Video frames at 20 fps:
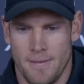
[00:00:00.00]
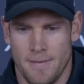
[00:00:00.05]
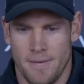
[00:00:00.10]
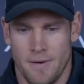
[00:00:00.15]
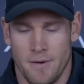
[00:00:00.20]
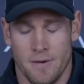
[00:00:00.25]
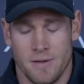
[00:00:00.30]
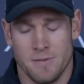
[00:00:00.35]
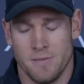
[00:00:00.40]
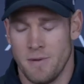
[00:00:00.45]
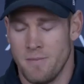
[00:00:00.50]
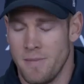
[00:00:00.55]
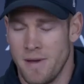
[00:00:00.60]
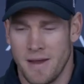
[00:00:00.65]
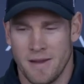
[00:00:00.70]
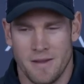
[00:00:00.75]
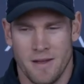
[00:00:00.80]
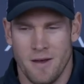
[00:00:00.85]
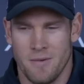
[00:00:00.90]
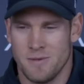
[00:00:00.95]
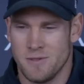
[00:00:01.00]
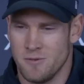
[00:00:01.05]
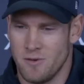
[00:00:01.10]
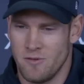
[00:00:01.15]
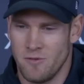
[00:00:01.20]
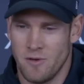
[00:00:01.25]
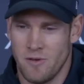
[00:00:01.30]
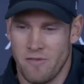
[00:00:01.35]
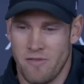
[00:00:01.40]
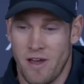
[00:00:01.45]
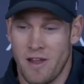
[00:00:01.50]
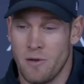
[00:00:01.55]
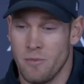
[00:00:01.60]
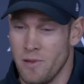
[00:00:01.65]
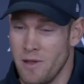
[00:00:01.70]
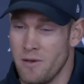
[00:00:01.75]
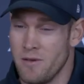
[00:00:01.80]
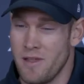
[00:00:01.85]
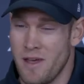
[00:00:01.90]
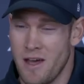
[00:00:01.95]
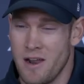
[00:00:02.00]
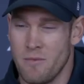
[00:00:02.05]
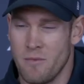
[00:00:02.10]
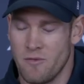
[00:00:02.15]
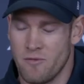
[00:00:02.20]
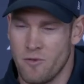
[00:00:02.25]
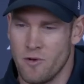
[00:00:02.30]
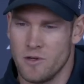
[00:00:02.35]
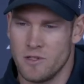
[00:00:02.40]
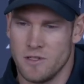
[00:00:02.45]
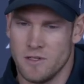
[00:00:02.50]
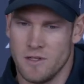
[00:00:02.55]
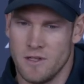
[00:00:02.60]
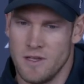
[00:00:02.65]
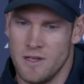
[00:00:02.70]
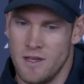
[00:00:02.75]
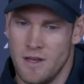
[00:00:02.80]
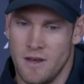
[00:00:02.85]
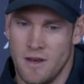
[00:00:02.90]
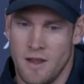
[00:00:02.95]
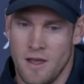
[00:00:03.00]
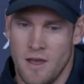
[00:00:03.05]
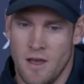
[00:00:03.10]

you know, he's been banged up, so we, have had to play without him, unfortunately, and